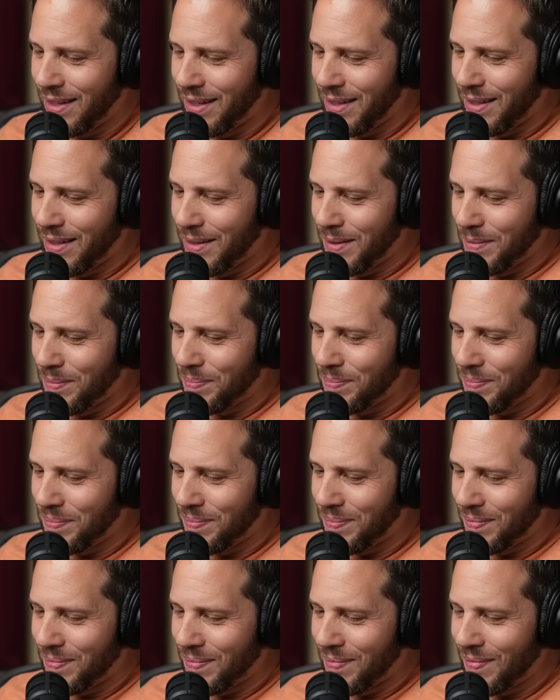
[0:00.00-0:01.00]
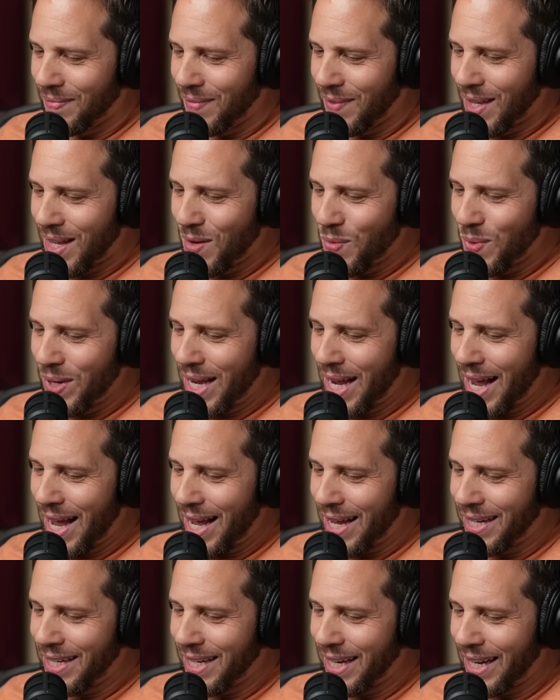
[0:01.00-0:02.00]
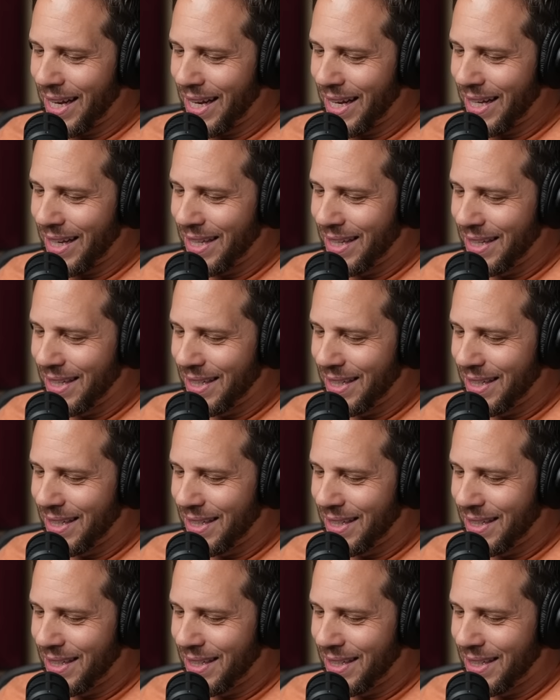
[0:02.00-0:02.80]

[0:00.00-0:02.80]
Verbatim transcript: No. Then we had